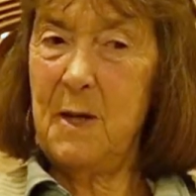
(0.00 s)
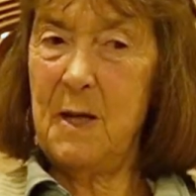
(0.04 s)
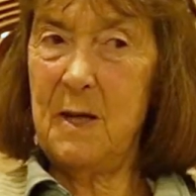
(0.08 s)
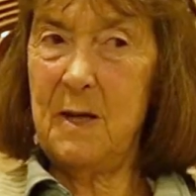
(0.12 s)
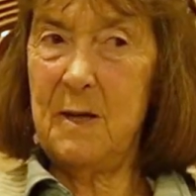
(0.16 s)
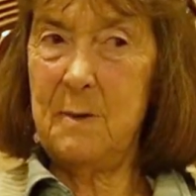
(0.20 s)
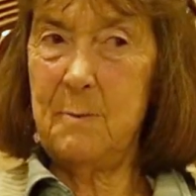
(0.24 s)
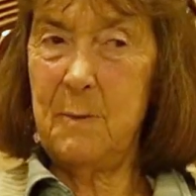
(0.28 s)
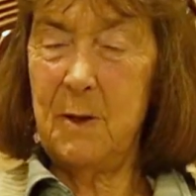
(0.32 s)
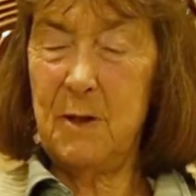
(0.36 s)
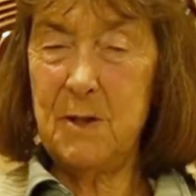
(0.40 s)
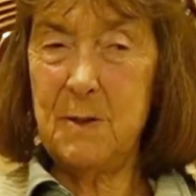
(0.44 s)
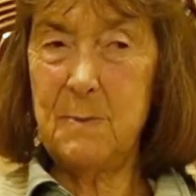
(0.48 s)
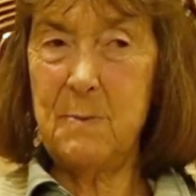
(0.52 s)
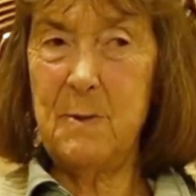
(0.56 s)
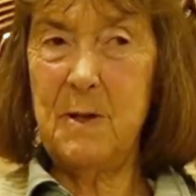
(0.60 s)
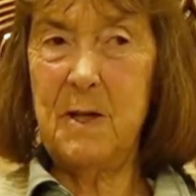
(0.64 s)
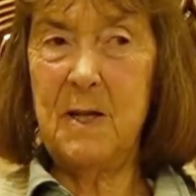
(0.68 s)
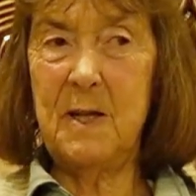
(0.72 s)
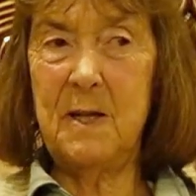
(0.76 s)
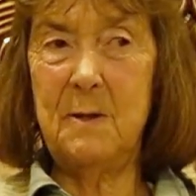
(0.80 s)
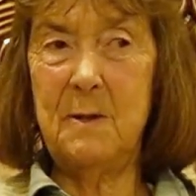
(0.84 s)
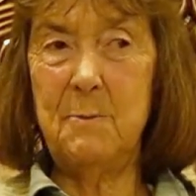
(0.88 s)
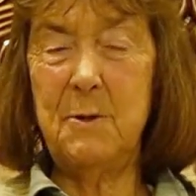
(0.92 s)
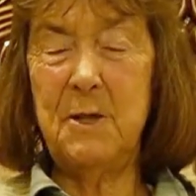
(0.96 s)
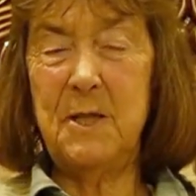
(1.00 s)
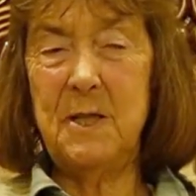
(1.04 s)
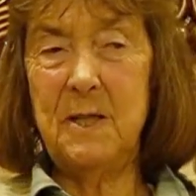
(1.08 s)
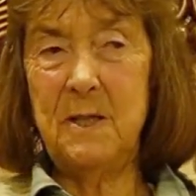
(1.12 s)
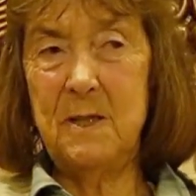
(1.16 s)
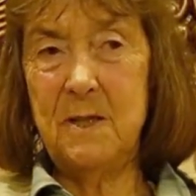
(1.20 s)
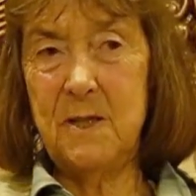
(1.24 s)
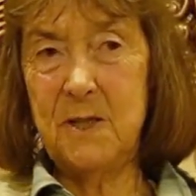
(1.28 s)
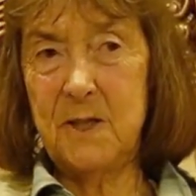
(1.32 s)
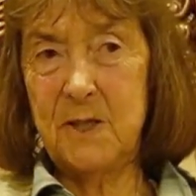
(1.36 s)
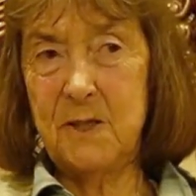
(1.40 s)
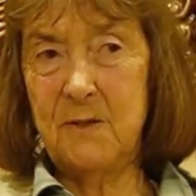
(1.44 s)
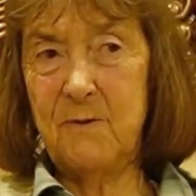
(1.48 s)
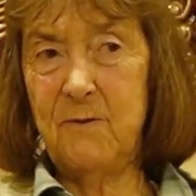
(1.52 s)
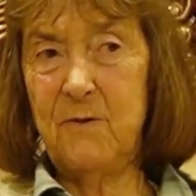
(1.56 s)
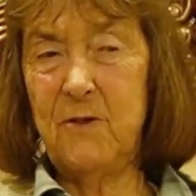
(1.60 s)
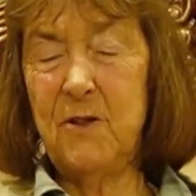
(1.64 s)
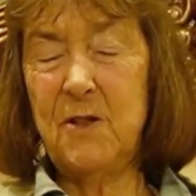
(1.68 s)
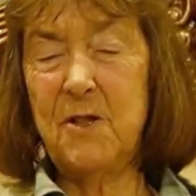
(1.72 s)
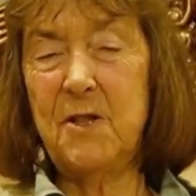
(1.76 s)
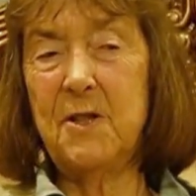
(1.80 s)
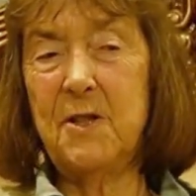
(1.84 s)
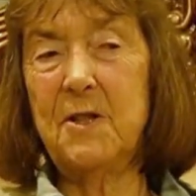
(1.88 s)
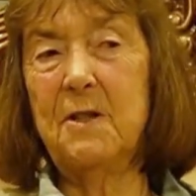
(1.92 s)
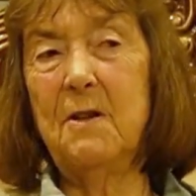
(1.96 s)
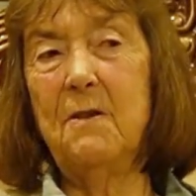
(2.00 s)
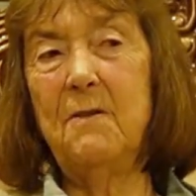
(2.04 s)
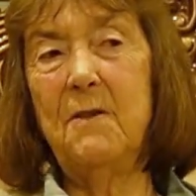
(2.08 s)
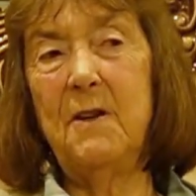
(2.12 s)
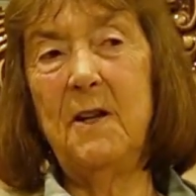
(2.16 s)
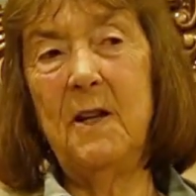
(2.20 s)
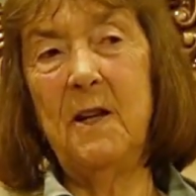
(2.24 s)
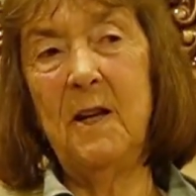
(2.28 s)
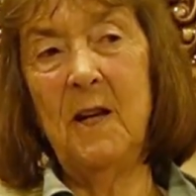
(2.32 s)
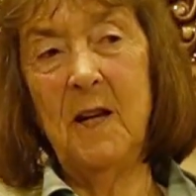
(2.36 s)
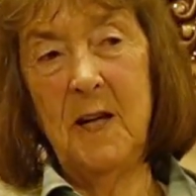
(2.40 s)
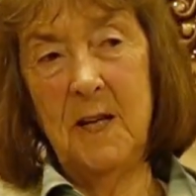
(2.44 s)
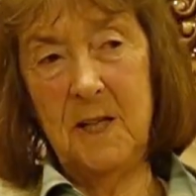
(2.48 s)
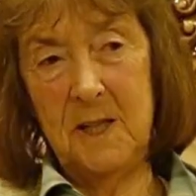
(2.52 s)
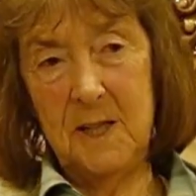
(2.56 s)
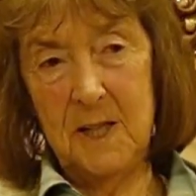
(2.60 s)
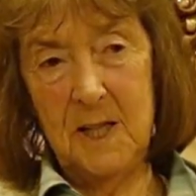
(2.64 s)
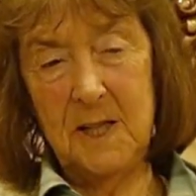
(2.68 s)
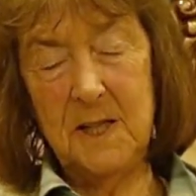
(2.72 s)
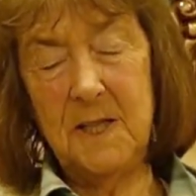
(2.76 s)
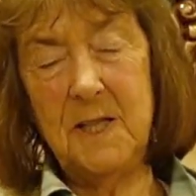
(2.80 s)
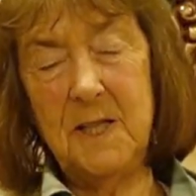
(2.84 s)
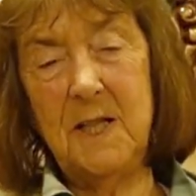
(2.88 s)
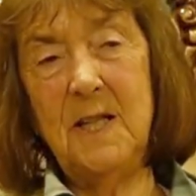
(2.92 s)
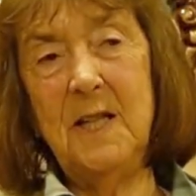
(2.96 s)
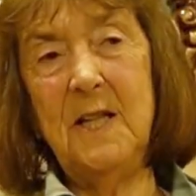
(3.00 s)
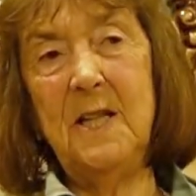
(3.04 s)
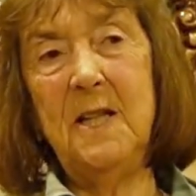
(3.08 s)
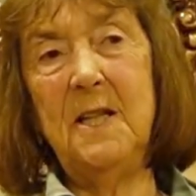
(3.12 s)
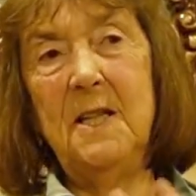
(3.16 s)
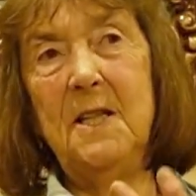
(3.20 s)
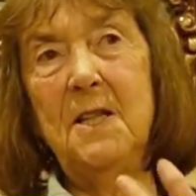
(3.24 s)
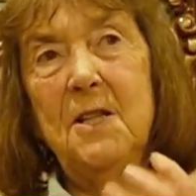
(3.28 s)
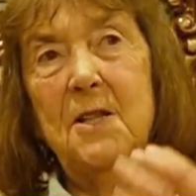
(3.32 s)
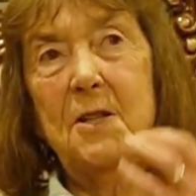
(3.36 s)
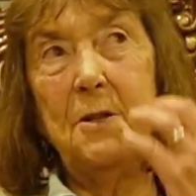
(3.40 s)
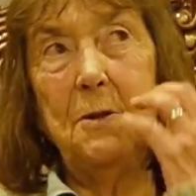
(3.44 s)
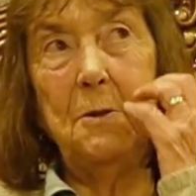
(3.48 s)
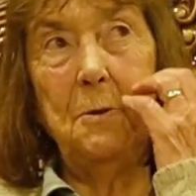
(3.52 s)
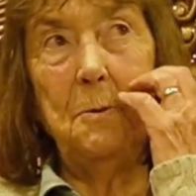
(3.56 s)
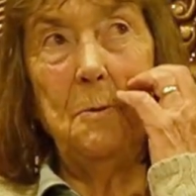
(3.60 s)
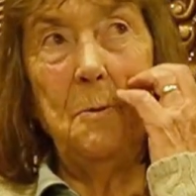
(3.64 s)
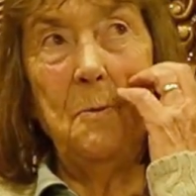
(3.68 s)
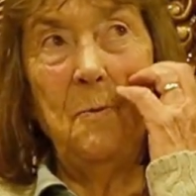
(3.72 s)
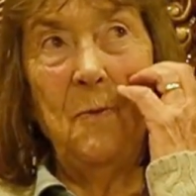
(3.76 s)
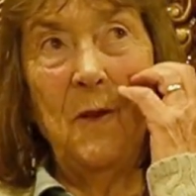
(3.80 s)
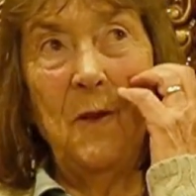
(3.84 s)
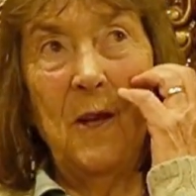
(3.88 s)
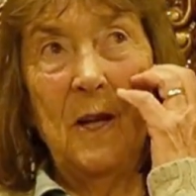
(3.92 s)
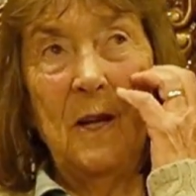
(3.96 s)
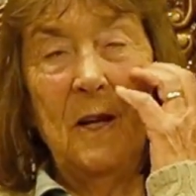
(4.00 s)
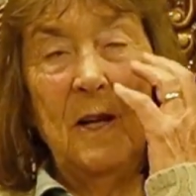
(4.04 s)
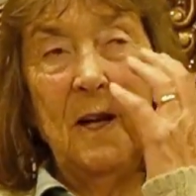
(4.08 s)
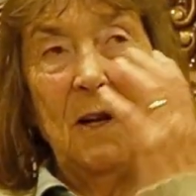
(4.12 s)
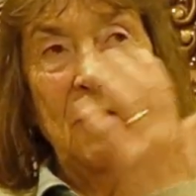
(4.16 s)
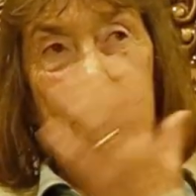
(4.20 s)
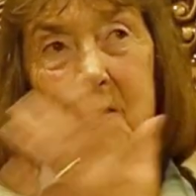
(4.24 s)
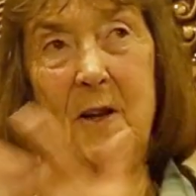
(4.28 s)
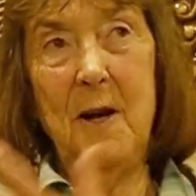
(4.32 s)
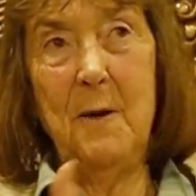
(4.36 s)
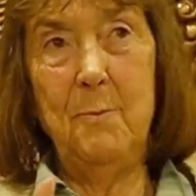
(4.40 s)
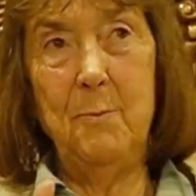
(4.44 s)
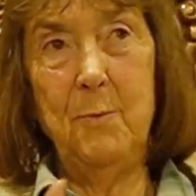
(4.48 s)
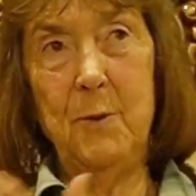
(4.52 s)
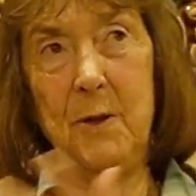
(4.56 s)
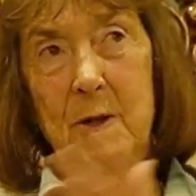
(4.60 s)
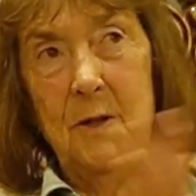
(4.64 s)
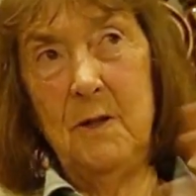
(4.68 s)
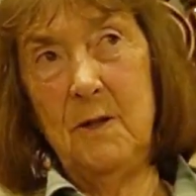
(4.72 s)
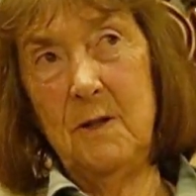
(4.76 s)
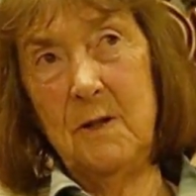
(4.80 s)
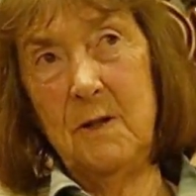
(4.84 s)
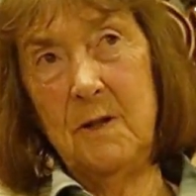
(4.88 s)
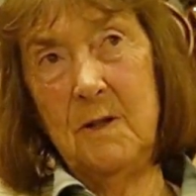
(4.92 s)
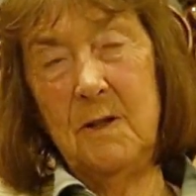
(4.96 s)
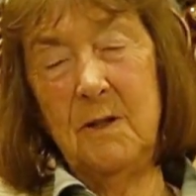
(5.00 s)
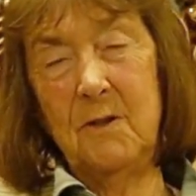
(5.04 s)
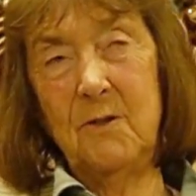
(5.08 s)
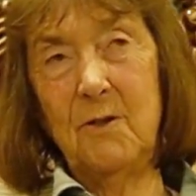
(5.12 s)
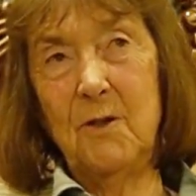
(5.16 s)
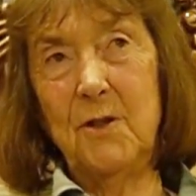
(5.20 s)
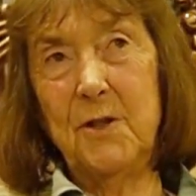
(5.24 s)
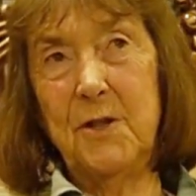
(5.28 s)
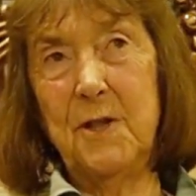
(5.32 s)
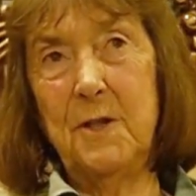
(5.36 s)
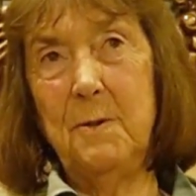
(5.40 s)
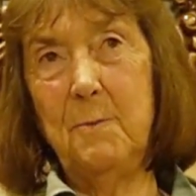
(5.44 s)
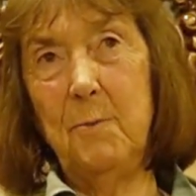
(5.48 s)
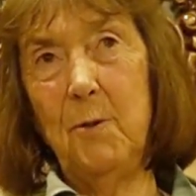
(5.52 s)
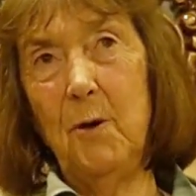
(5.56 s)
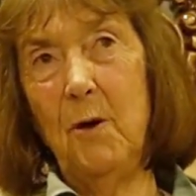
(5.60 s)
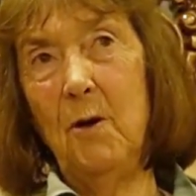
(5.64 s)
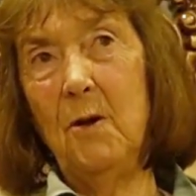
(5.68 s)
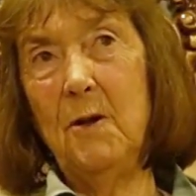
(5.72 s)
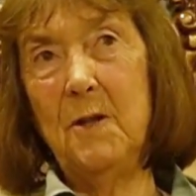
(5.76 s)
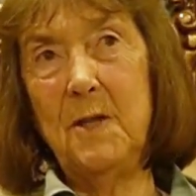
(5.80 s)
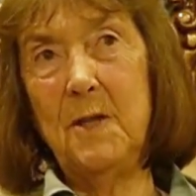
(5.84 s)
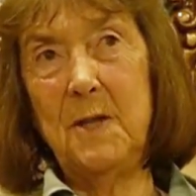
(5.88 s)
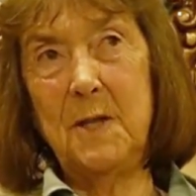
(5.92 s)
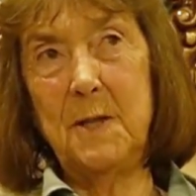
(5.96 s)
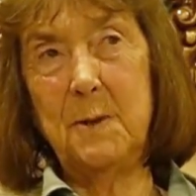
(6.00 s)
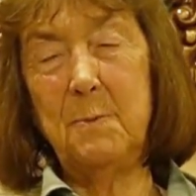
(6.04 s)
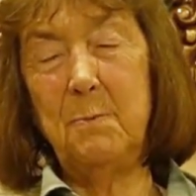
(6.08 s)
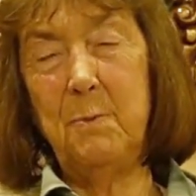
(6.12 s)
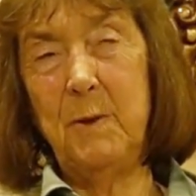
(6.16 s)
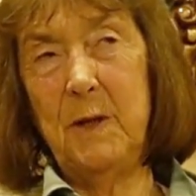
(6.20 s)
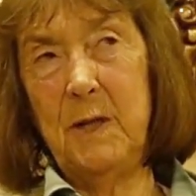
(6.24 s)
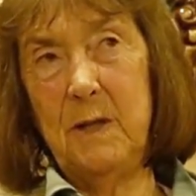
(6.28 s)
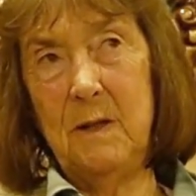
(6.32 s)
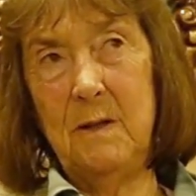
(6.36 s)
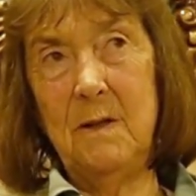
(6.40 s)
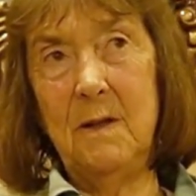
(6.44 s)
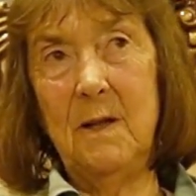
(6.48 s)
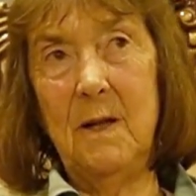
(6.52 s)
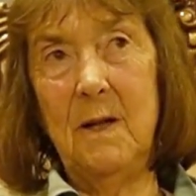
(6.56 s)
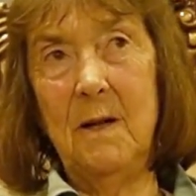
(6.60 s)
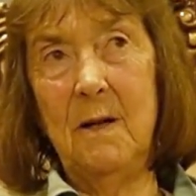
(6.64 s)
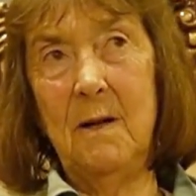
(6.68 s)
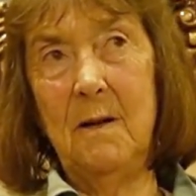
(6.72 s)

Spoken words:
and husband and I did first survey 1982 for that bird across the pond. It's been